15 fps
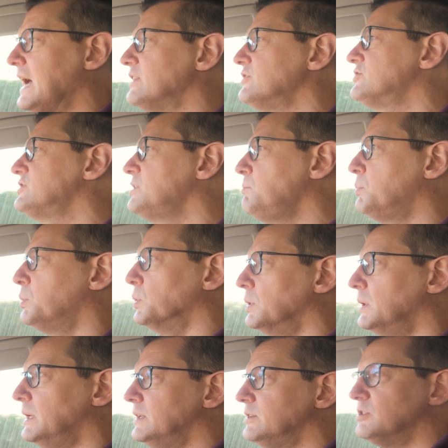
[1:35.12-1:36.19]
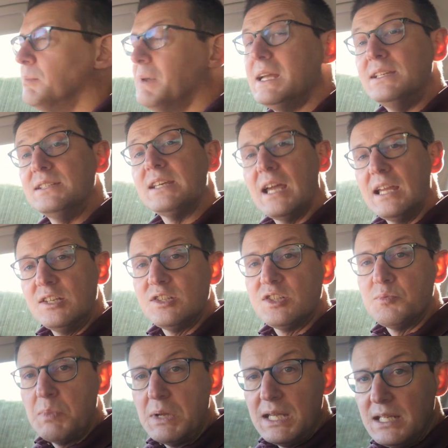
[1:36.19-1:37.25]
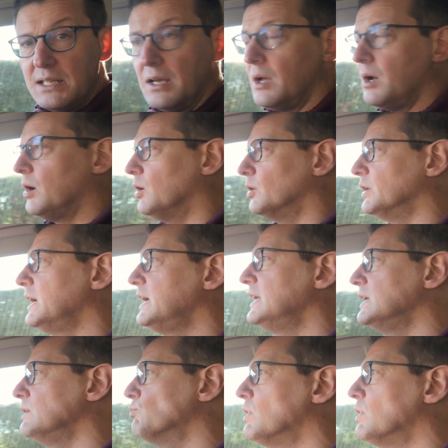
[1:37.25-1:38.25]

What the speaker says: and simple to maintain speed on hilly